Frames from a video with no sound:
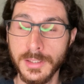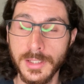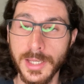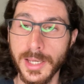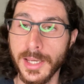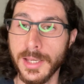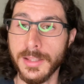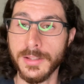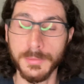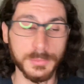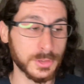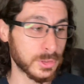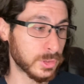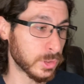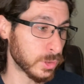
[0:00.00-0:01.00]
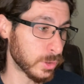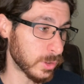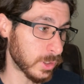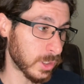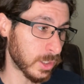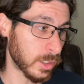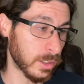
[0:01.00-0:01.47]
and I'm
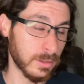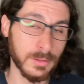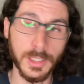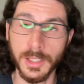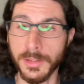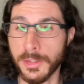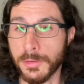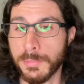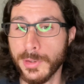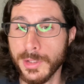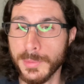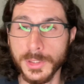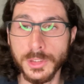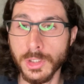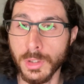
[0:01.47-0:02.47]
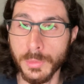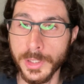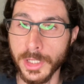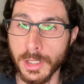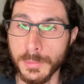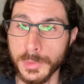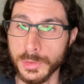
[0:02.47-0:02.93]
still, yeah, they're pretty much already
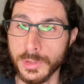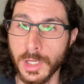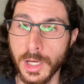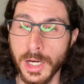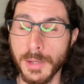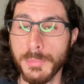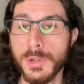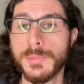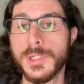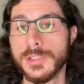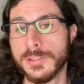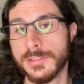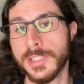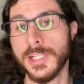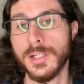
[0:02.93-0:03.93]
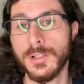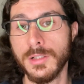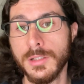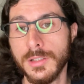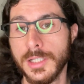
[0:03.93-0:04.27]
almost gone. I put them on sale.